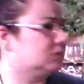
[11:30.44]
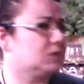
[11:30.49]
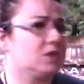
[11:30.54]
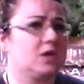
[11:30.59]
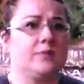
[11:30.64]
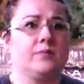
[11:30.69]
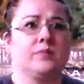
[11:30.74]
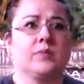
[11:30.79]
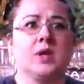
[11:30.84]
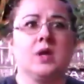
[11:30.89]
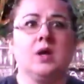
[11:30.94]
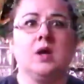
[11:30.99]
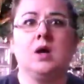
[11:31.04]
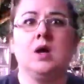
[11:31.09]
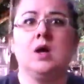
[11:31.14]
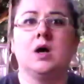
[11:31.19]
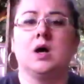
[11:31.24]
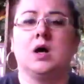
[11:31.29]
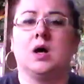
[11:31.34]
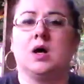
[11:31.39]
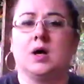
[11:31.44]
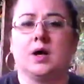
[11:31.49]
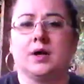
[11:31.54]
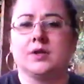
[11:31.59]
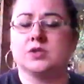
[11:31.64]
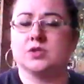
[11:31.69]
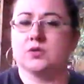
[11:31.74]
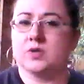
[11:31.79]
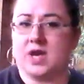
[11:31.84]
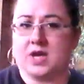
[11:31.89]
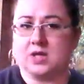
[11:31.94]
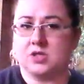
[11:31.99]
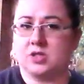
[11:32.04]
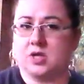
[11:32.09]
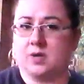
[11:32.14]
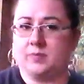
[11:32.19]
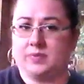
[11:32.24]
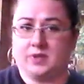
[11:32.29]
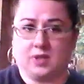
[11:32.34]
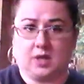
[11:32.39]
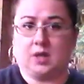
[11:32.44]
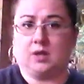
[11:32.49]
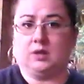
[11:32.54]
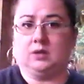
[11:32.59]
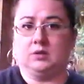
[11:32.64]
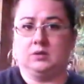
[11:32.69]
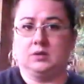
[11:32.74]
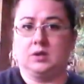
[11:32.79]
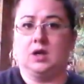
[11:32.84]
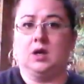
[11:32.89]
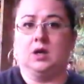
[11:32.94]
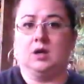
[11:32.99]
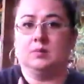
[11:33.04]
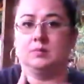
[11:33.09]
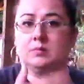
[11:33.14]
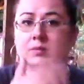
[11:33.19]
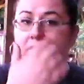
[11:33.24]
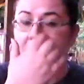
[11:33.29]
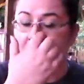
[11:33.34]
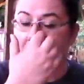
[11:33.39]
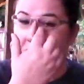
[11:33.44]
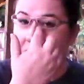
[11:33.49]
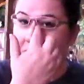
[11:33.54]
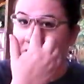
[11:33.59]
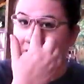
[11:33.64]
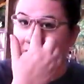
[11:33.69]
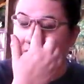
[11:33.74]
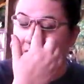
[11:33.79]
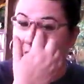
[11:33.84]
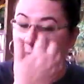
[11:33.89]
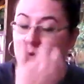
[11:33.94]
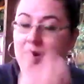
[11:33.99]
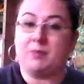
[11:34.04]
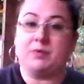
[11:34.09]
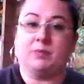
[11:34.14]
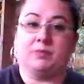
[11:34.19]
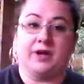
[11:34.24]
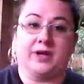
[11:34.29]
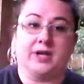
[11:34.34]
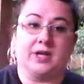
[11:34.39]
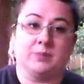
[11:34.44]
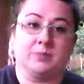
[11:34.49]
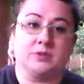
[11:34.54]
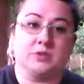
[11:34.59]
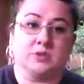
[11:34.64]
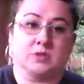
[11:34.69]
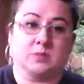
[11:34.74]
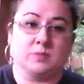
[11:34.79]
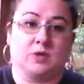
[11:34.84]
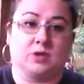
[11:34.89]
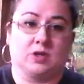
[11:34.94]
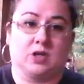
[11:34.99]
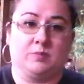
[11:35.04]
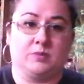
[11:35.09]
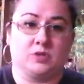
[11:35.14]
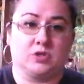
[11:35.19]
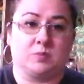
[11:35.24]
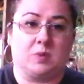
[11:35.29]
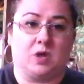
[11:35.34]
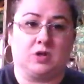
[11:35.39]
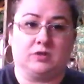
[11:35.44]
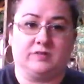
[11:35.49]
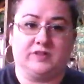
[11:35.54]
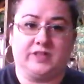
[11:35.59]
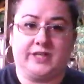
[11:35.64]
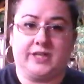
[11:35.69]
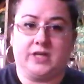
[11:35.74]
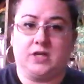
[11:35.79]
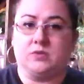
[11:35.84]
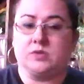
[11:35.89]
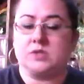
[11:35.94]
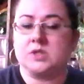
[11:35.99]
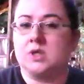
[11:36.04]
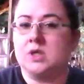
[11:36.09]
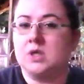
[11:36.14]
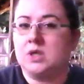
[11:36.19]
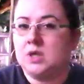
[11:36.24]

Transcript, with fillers: Okay. Uh, do catch up, then uh, it, it, I'll probably break it up into a small, a couple of smaller videos.